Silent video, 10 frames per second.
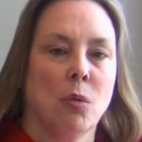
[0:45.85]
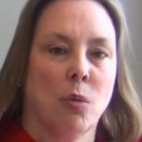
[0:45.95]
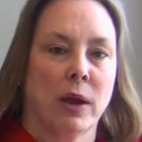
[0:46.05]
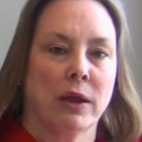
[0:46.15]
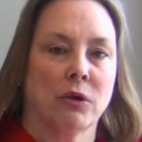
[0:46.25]

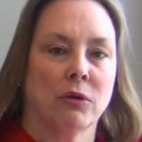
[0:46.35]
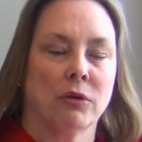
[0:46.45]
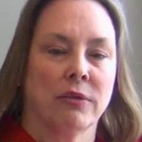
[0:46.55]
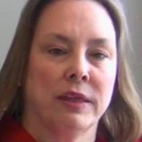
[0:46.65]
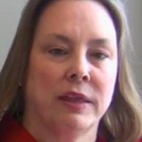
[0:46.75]

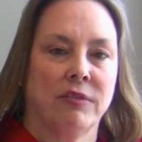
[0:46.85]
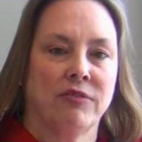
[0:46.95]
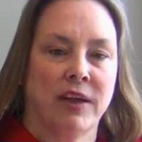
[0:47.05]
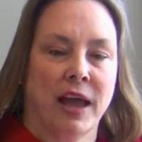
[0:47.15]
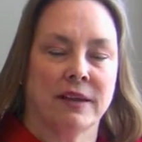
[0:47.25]
where the
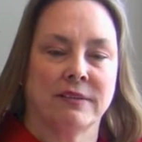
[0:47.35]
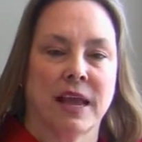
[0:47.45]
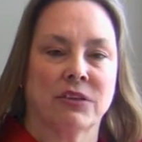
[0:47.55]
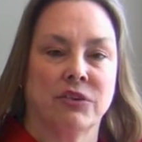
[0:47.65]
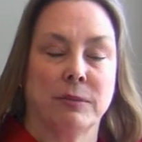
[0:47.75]
fat is
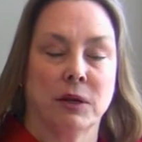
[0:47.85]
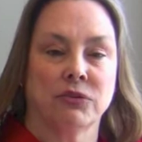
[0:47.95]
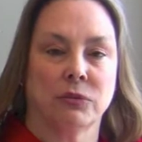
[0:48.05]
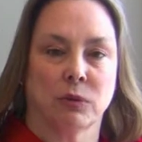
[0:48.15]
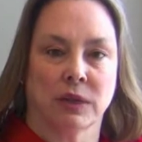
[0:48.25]
actually
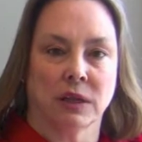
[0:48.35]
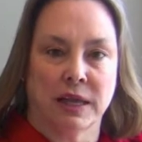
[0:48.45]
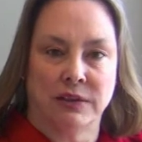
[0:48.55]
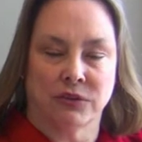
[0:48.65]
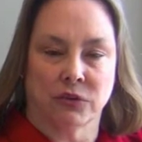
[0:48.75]
melted with a
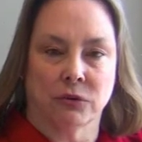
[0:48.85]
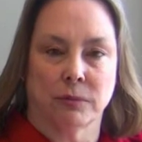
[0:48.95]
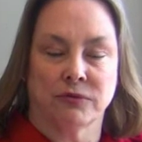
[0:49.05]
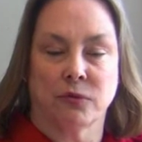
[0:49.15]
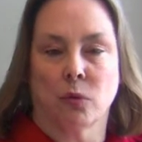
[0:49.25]
laser
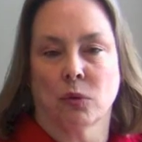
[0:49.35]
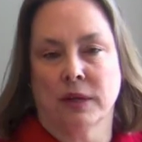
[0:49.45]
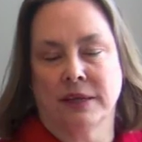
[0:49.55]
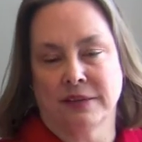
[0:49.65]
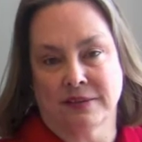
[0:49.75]

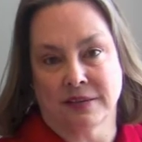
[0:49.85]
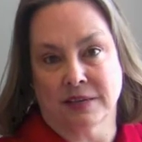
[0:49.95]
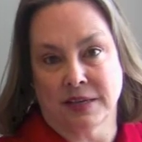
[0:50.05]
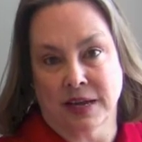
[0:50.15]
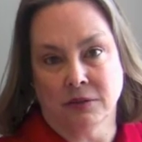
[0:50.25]
before it is
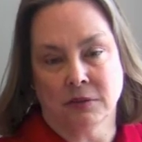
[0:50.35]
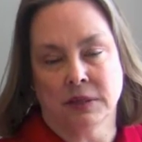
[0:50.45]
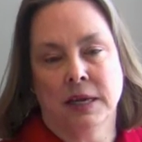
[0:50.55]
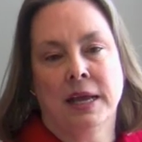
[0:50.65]
sucked out.